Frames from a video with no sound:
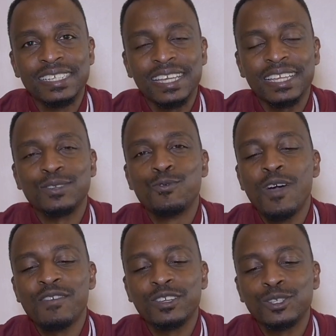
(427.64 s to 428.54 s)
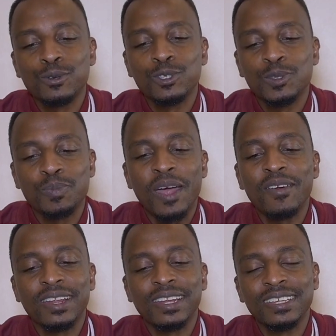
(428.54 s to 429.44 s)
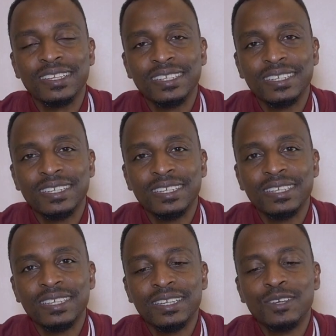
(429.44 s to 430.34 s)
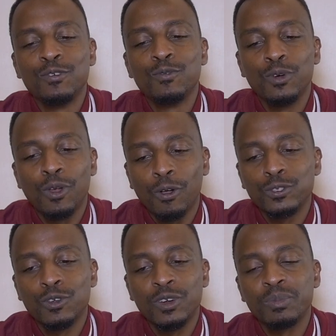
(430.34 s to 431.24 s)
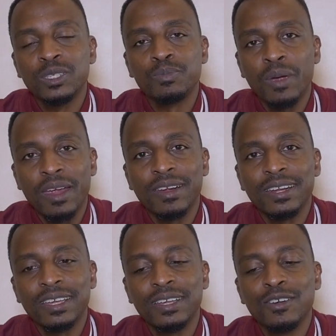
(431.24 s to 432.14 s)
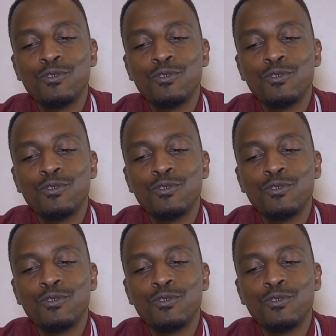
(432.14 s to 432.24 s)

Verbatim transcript: is whoever sows sparingly will also reap sparingly.